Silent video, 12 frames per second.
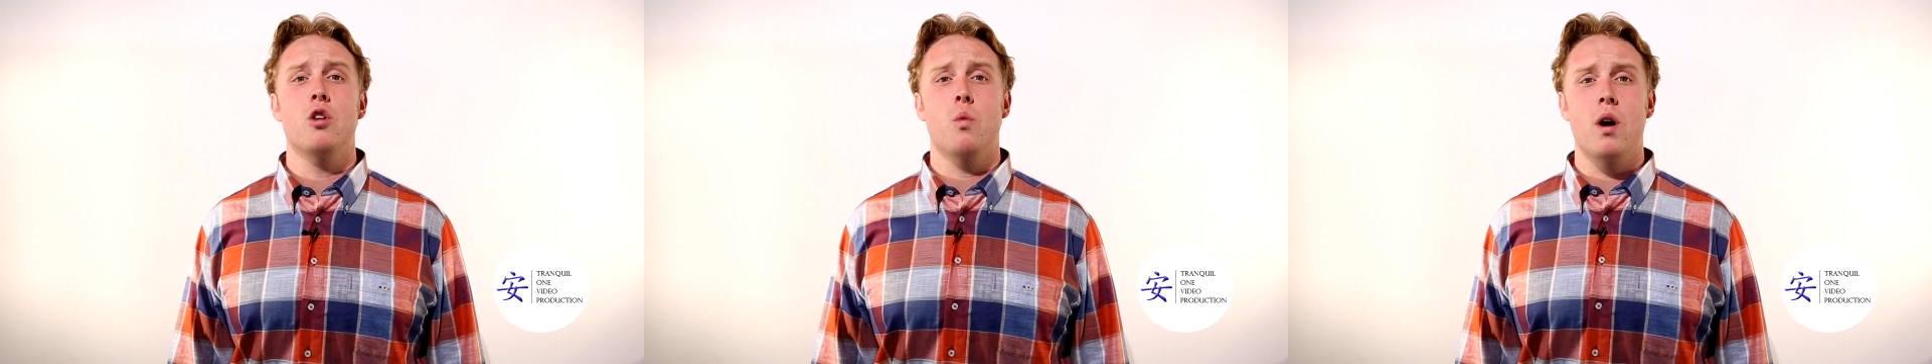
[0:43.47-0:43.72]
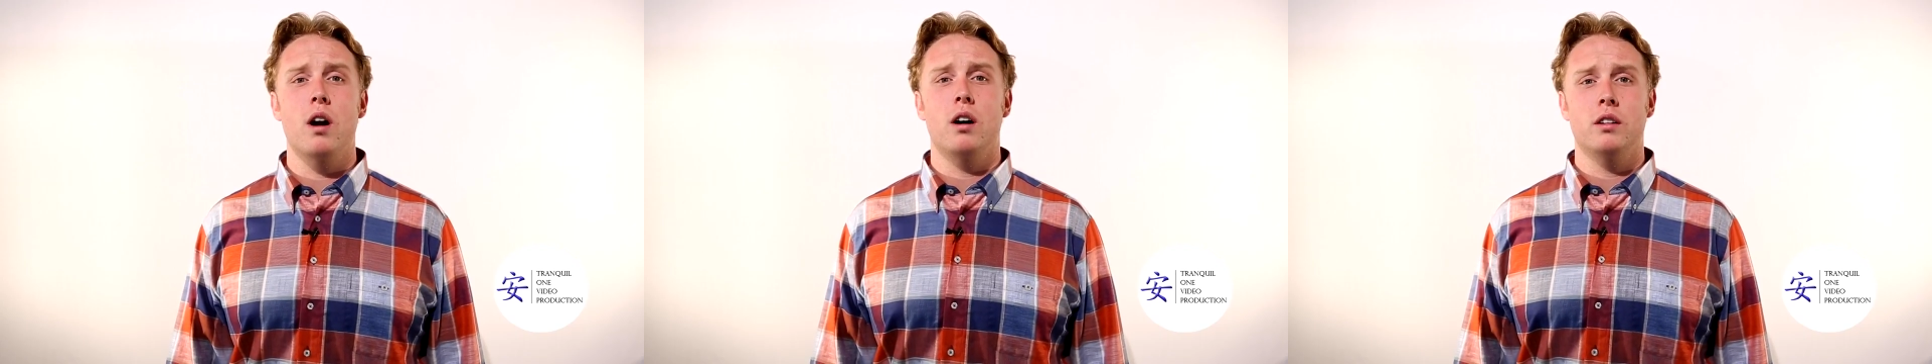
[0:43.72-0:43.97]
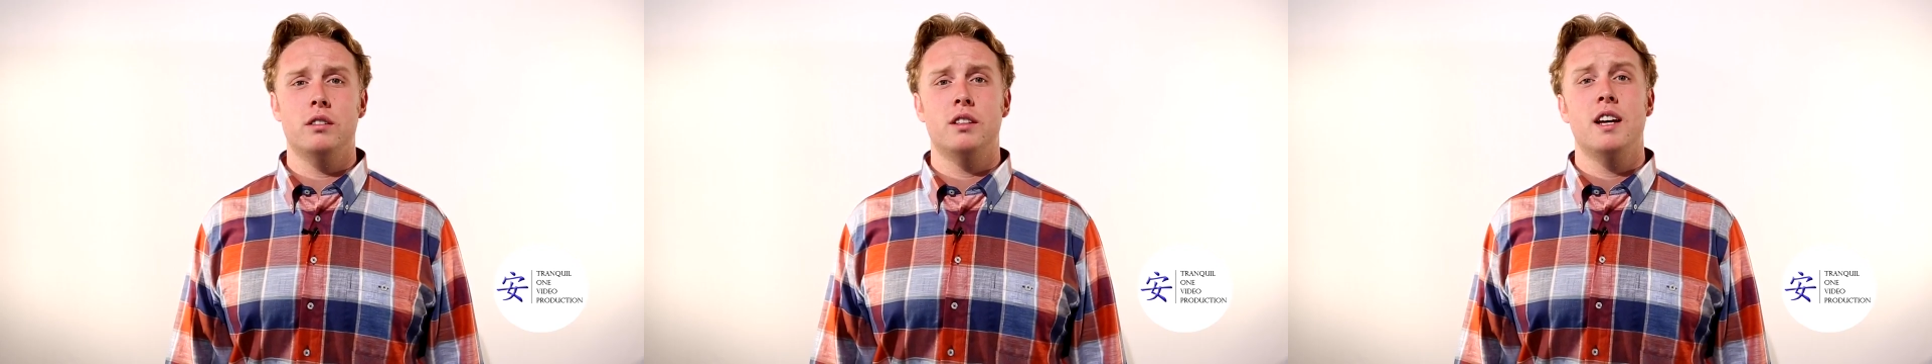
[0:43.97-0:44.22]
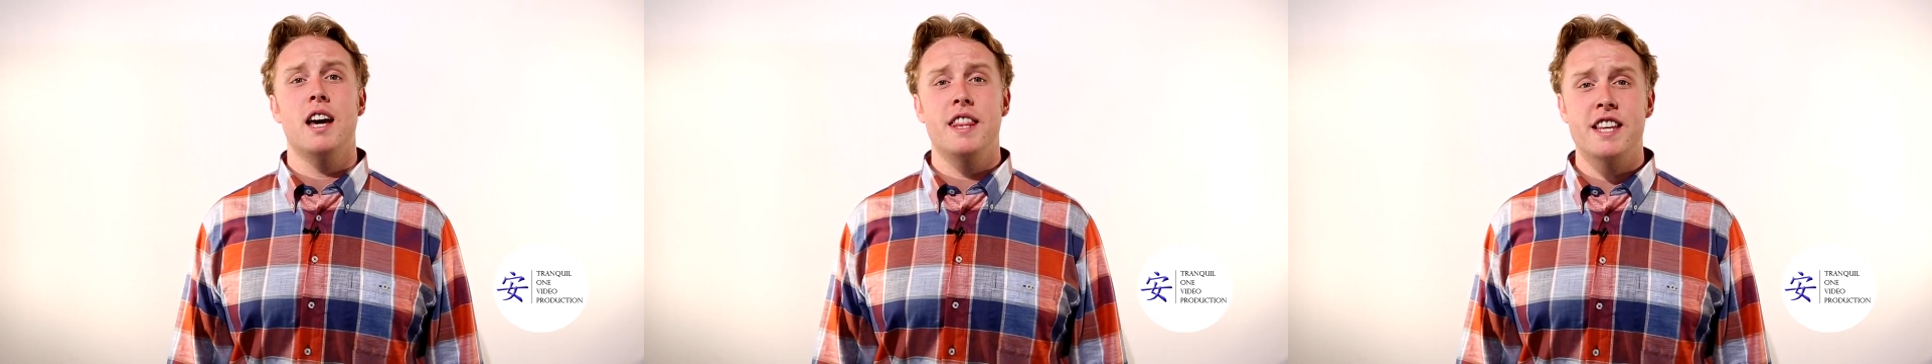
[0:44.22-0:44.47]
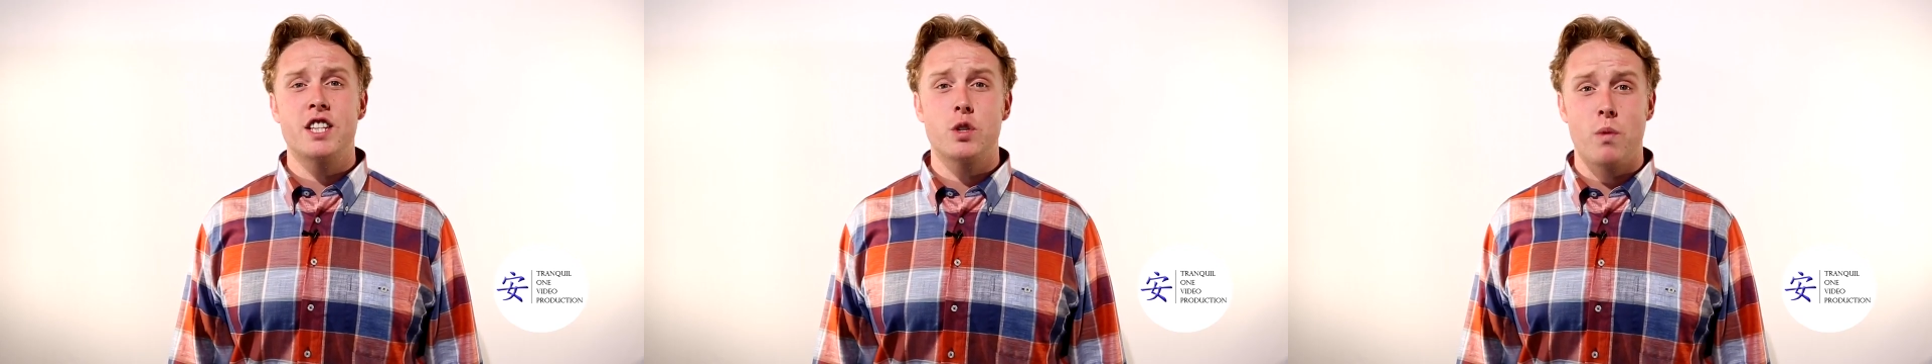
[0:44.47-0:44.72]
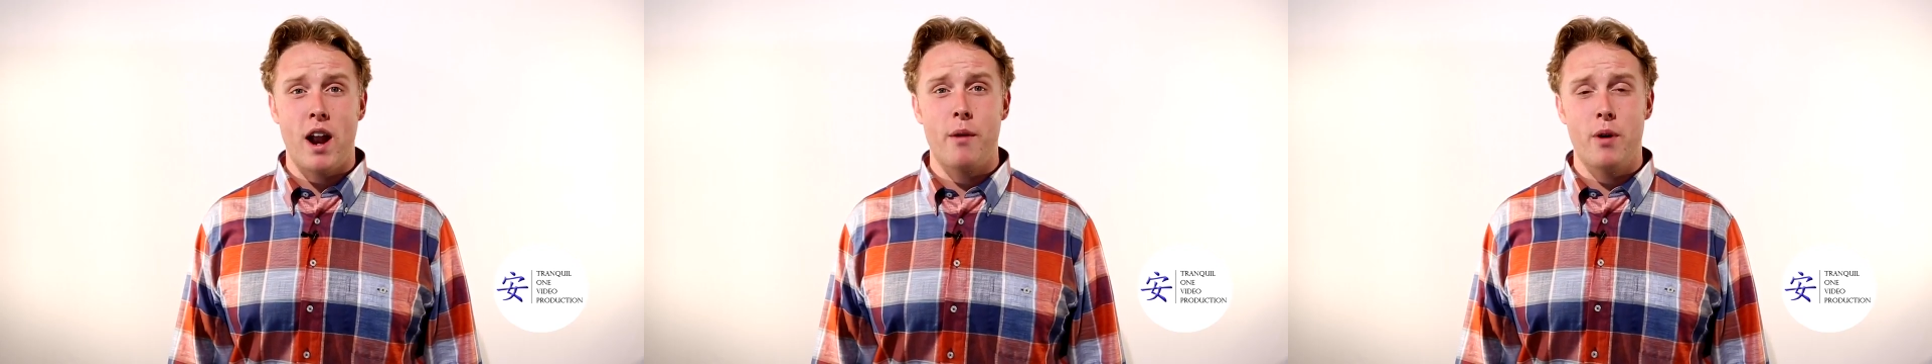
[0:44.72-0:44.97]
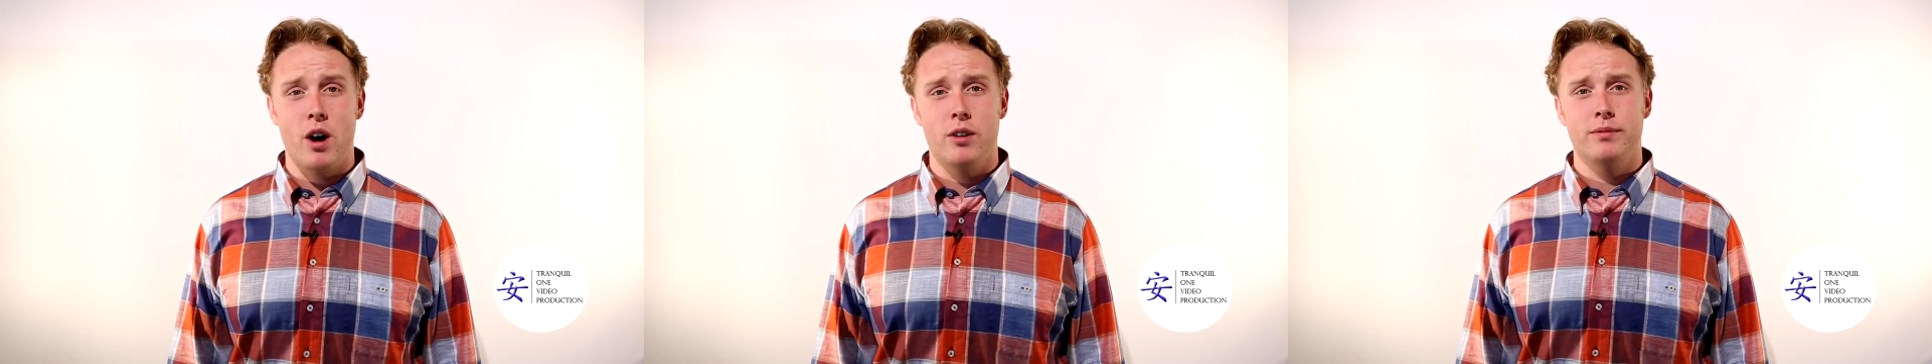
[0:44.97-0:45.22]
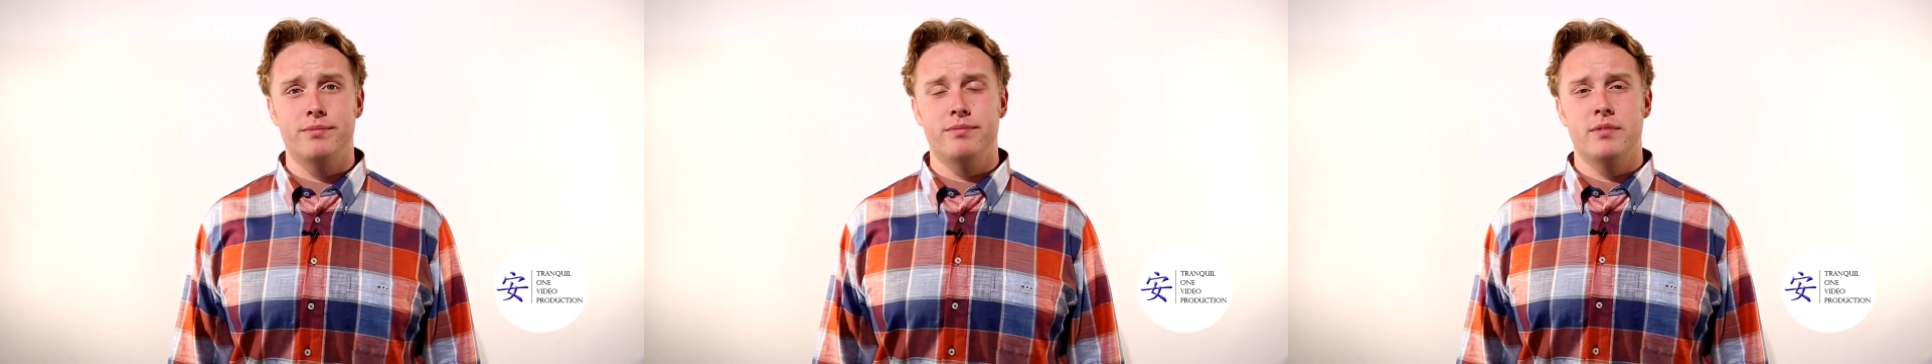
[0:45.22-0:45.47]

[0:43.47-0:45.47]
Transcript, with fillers: the world. And this is what I wrote.